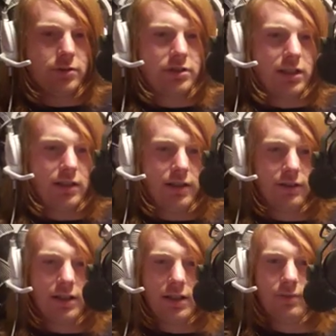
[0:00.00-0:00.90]
It's kind of
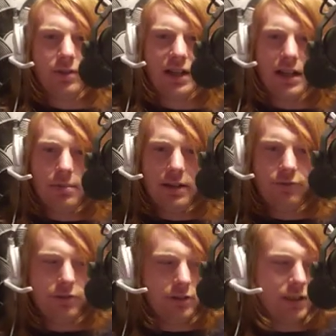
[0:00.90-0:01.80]
that kind of vibe, I
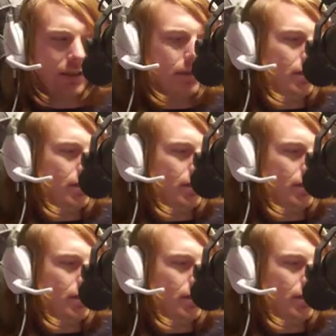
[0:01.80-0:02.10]
feel like.